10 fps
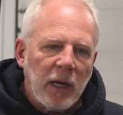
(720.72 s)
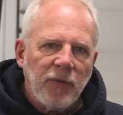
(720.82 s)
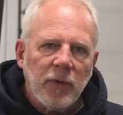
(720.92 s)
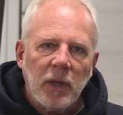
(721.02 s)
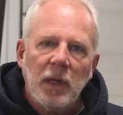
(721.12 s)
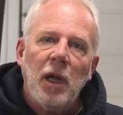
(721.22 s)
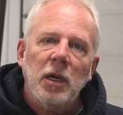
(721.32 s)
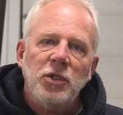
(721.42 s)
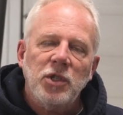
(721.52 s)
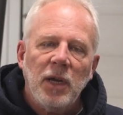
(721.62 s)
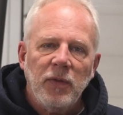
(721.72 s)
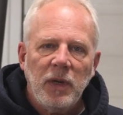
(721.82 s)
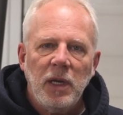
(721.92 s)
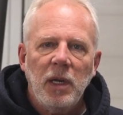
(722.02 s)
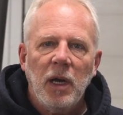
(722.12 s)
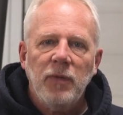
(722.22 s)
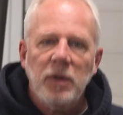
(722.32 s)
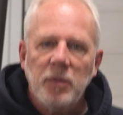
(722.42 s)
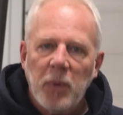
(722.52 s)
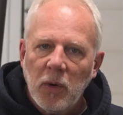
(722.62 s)
on it for the longevity of
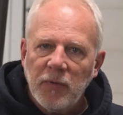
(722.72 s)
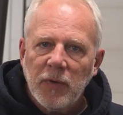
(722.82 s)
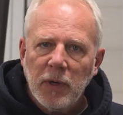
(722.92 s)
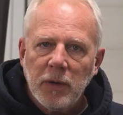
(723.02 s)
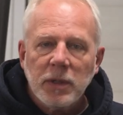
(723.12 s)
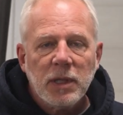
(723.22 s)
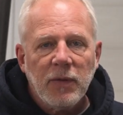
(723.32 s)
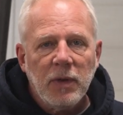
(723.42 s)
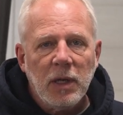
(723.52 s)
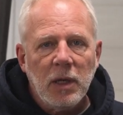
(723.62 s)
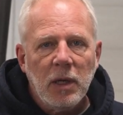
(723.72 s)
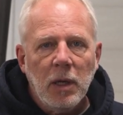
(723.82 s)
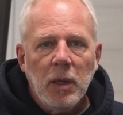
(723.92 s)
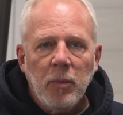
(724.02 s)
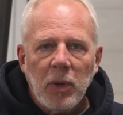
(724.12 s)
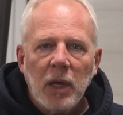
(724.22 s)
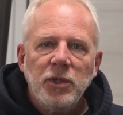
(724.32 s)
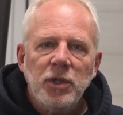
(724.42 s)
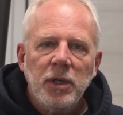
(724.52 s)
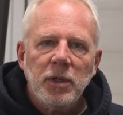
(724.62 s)
this boat for another 70
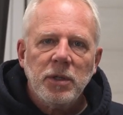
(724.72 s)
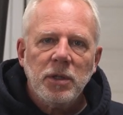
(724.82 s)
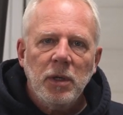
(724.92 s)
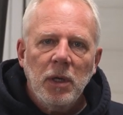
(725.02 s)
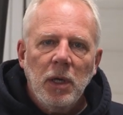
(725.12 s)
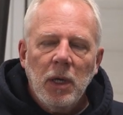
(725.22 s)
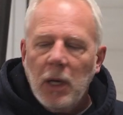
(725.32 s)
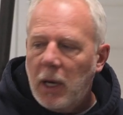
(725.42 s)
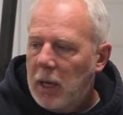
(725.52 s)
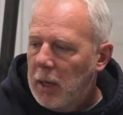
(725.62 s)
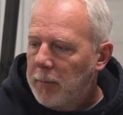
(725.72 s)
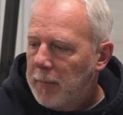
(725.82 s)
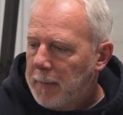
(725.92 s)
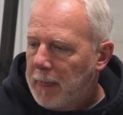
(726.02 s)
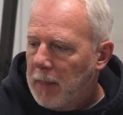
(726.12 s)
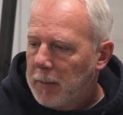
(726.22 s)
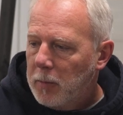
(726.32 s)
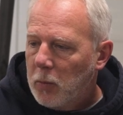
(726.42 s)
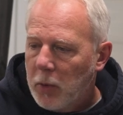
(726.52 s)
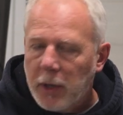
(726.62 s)
plus years,
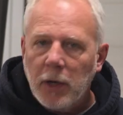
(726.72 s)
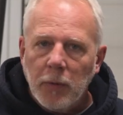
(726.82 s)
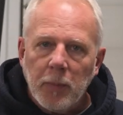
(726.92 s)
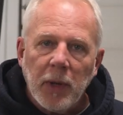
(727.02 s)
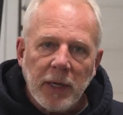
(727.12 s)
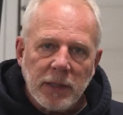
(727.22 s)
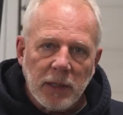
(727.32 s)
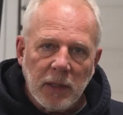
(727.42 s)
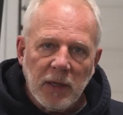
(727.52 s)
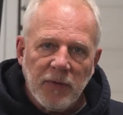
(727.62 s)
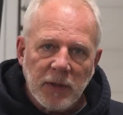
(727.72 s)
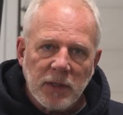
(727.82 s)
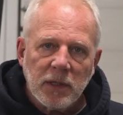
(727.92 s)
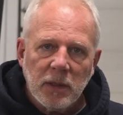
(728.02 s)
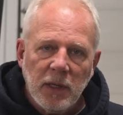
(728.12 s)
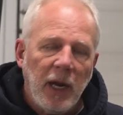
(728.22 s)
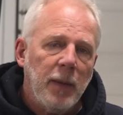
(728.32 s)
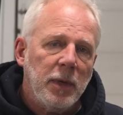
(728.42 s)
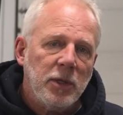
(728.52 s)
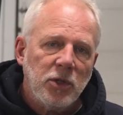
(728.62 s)
we're going to replace it if it's
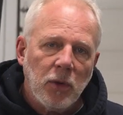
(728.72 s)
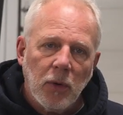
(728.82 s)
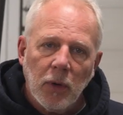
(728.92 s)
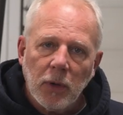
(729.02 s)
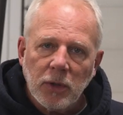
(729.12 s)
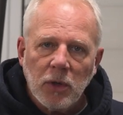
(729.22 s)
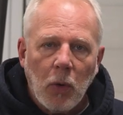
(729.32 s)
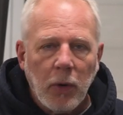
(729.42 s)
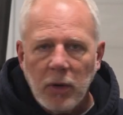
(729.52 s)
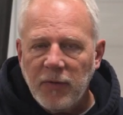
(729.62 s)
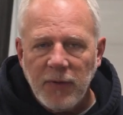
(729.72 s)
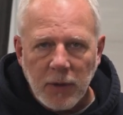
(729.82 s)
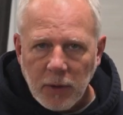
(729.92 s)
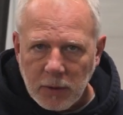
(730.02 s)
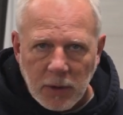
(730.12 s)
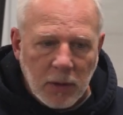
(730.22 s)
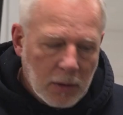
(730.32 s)
damaged or oil filled.